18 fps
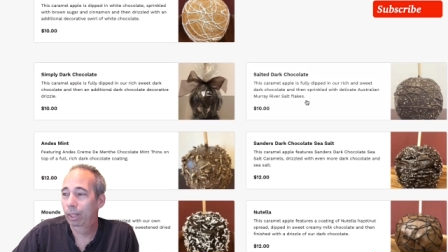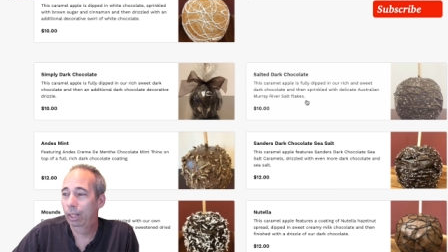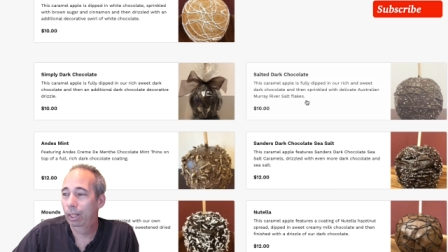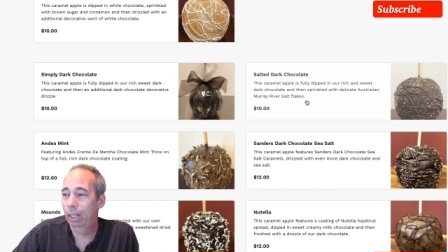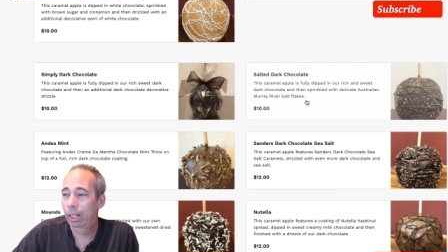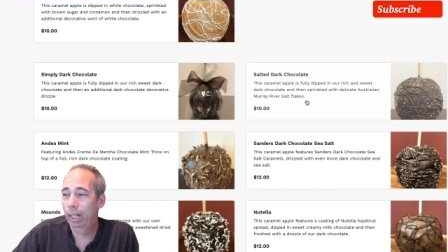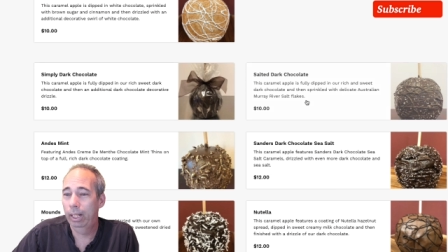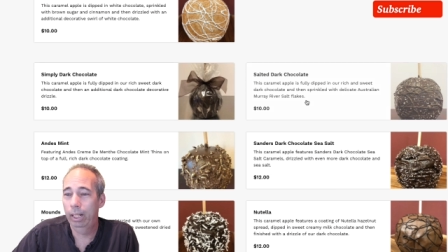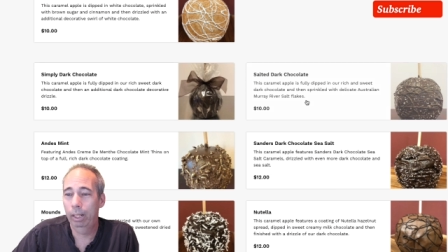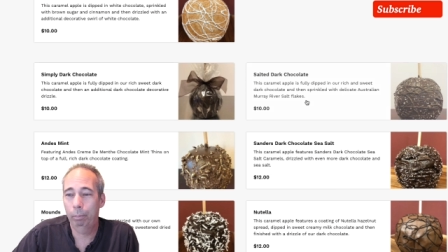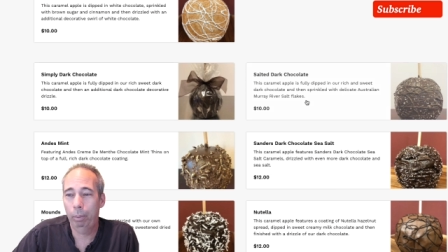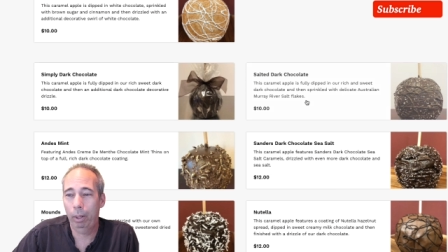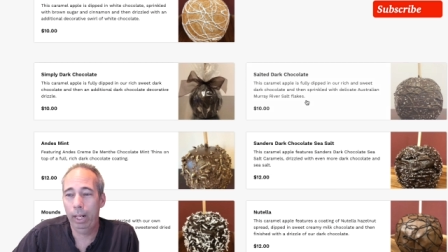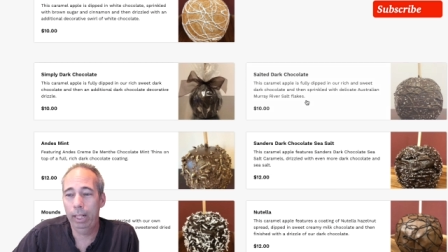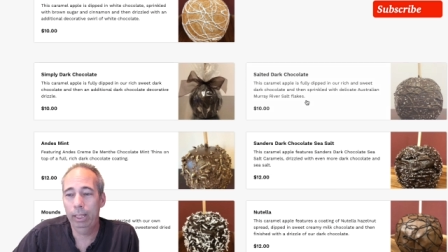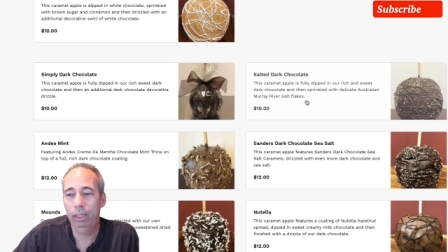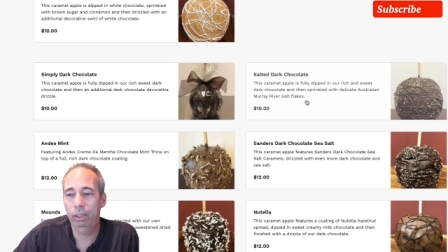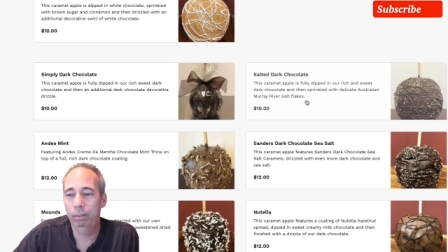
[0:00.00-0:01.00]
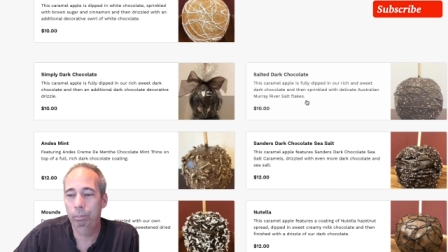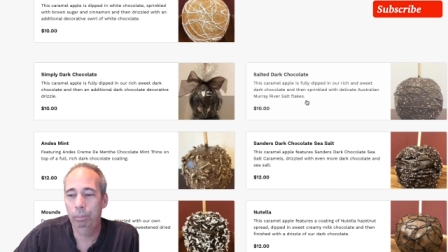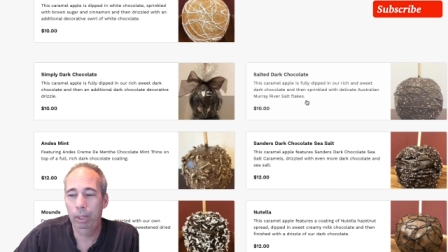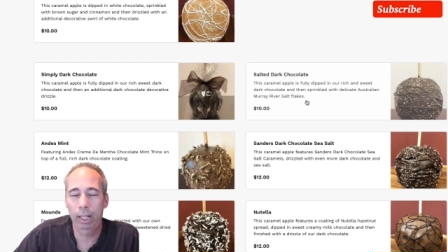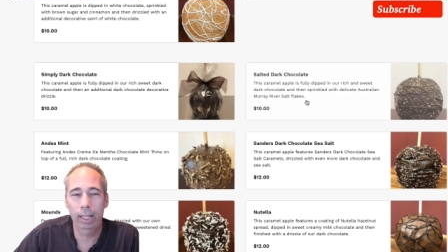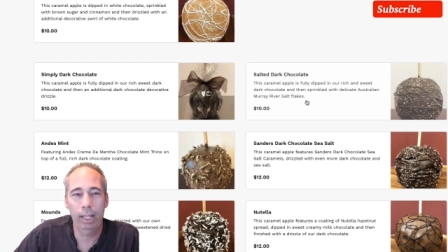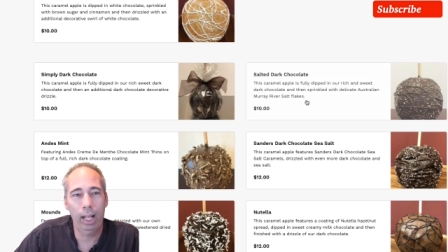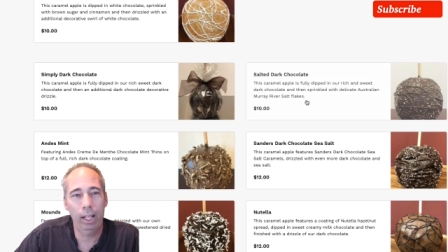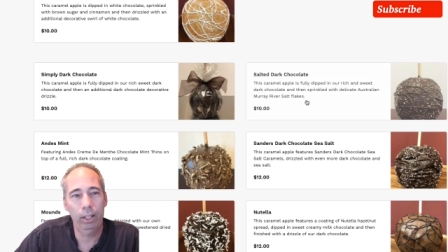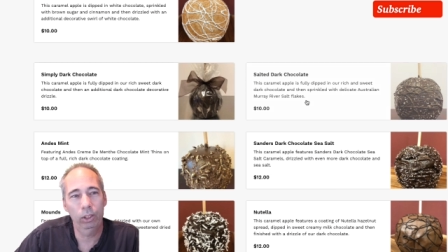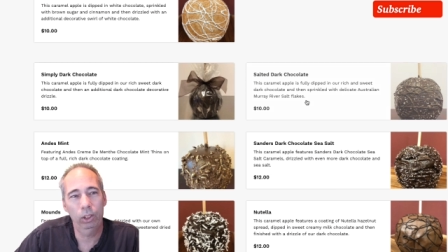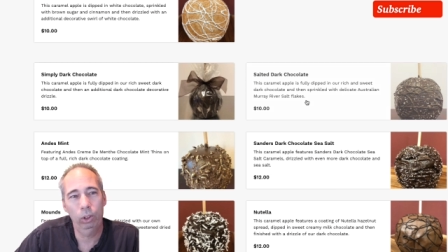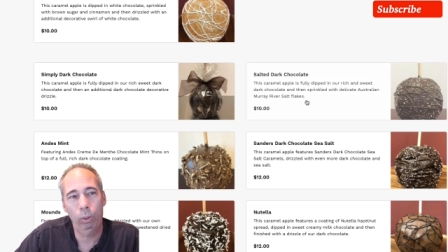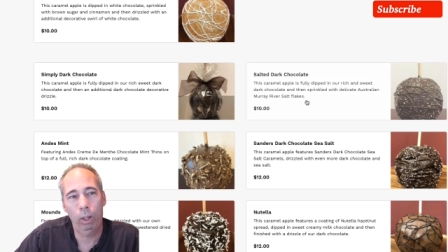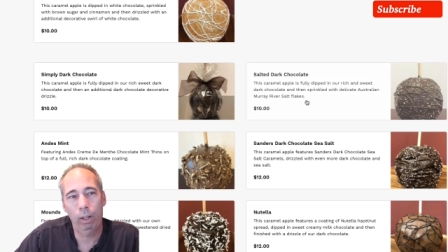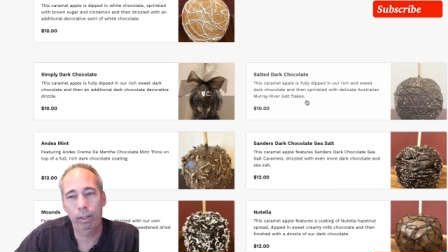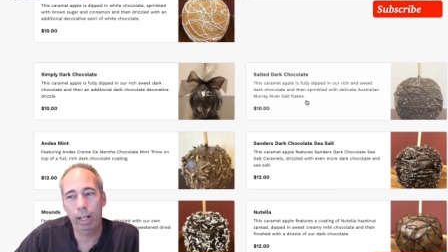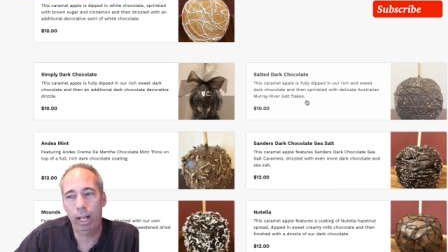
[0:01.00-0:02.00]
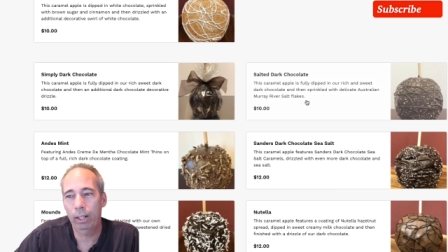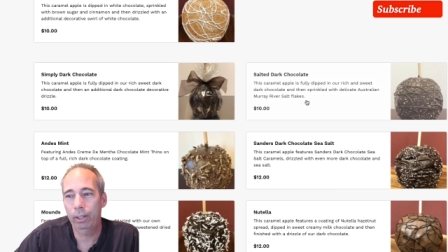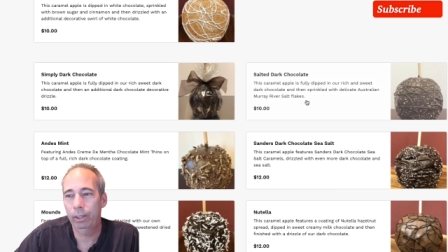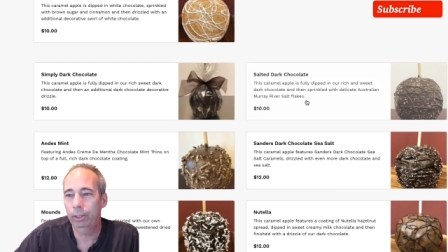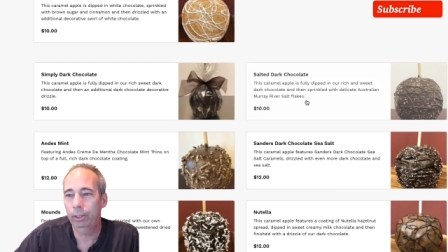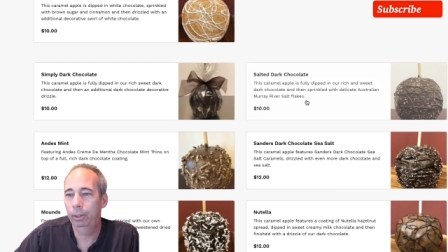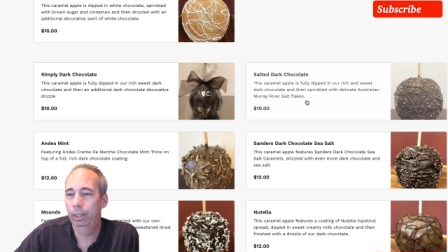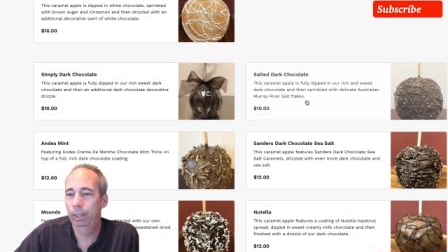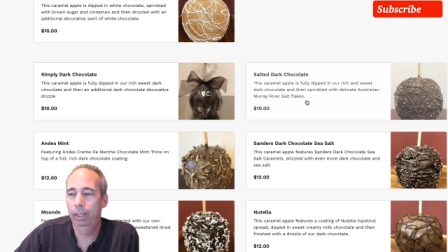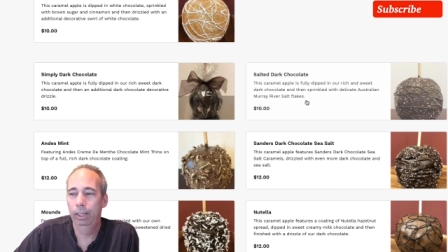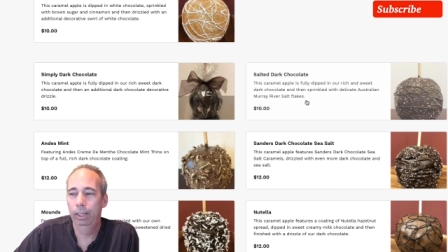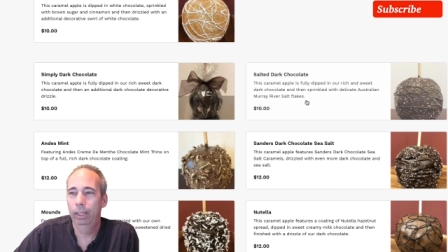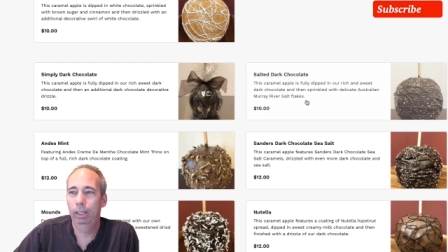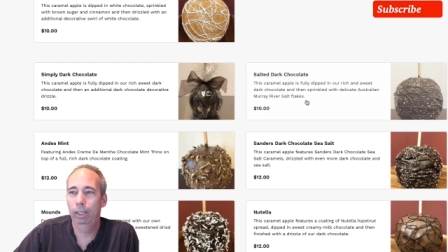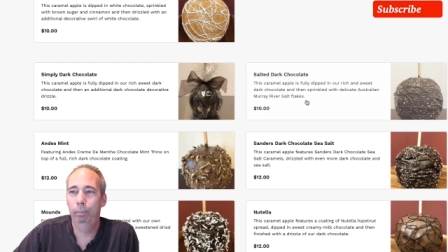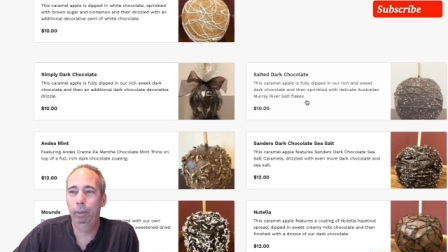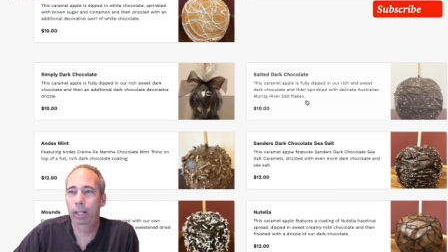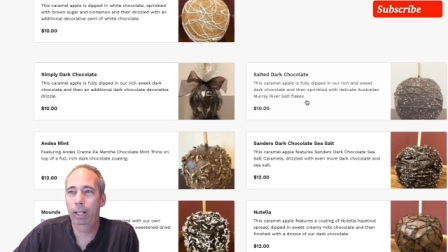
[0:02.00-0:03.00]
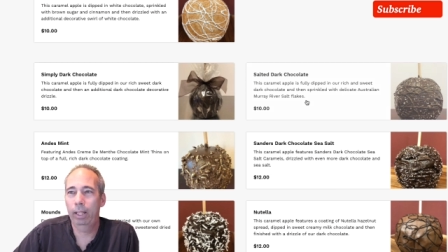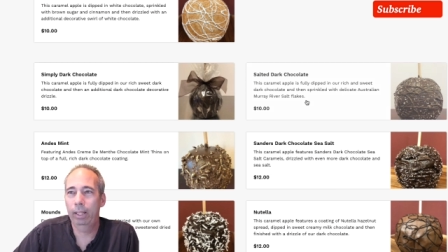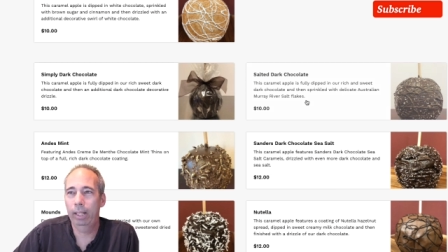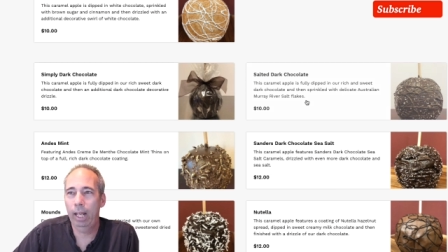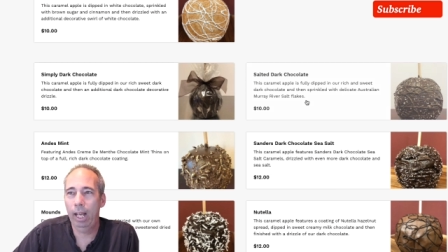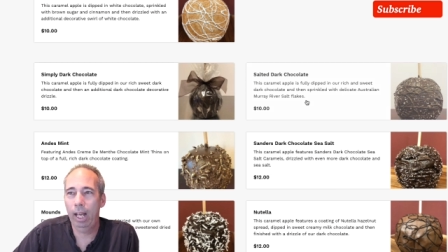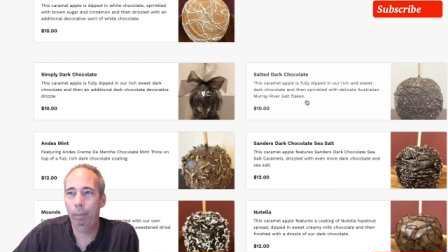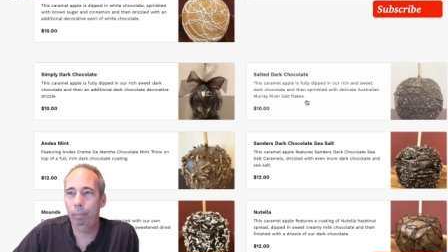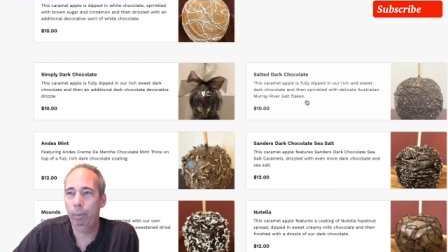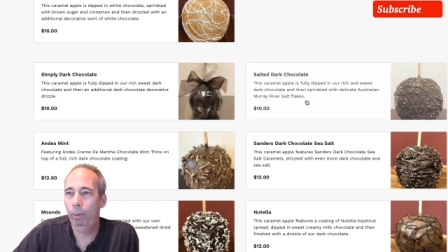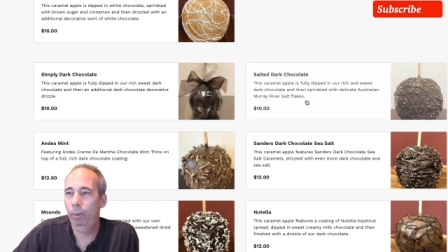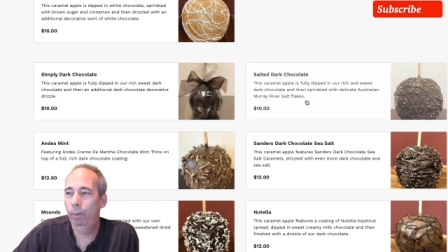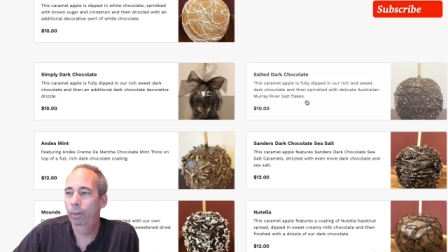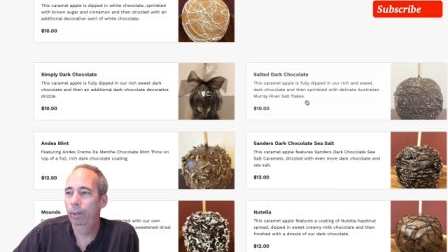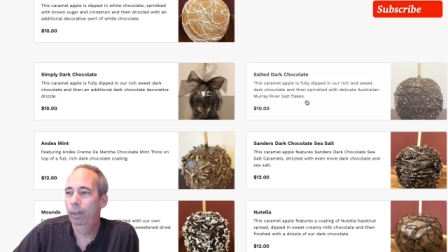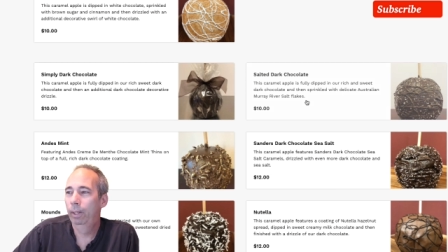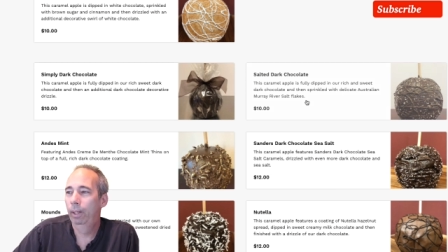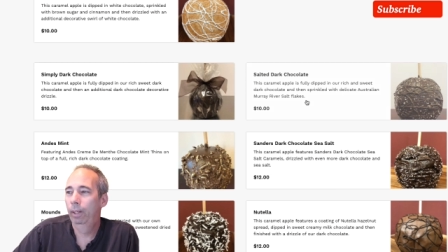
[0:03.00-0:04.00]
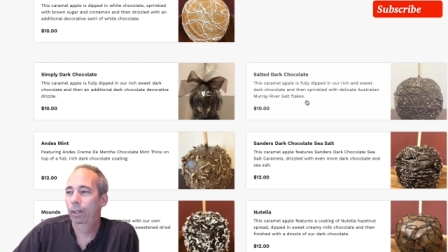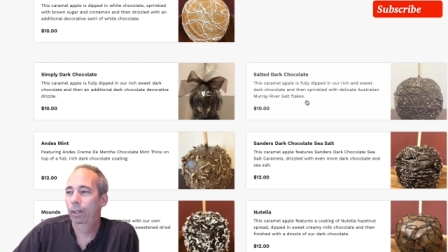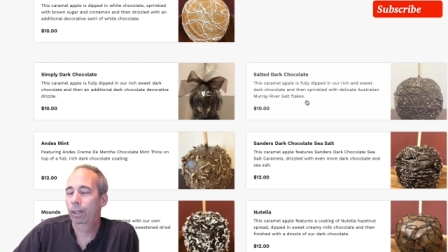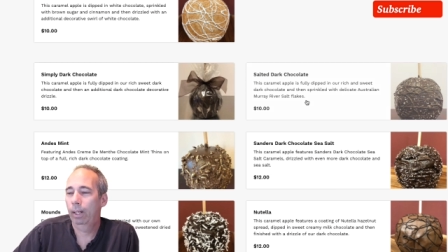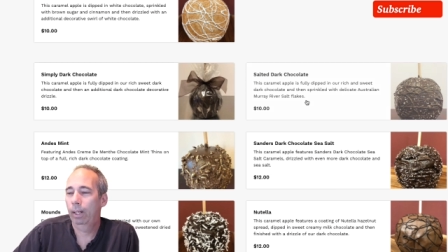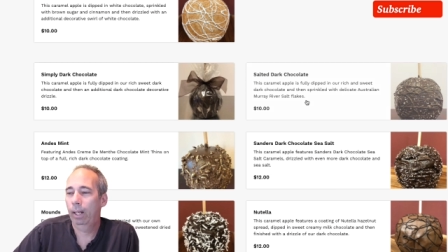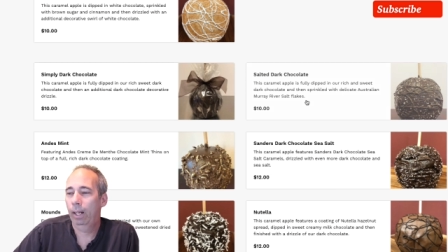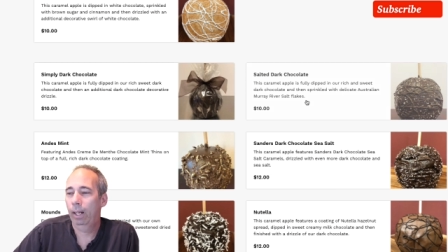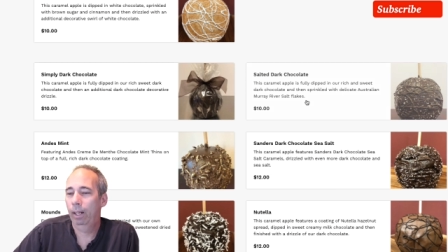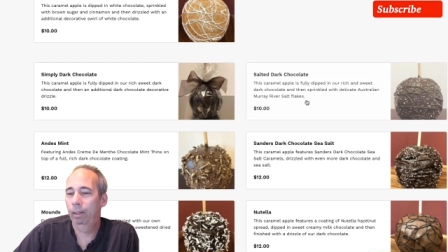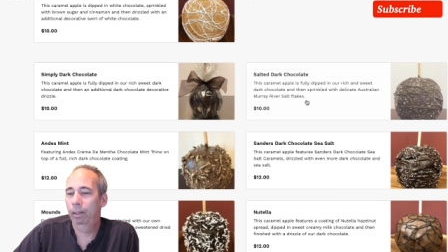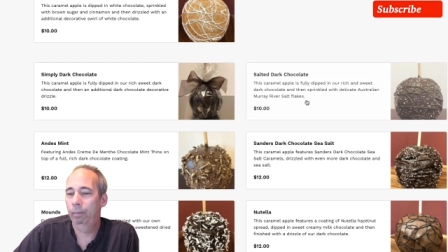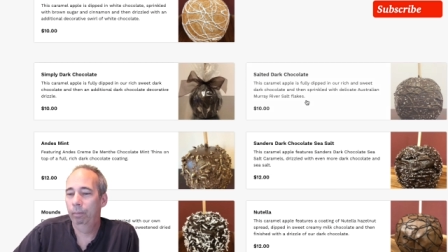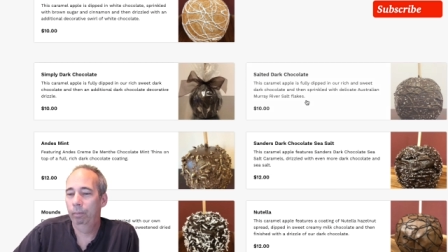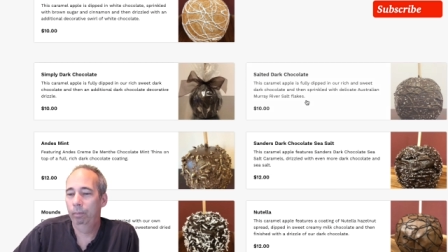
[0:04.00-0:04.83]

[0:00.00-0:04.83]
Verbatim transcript: And the price, $10, $12, depending on the apple, uh,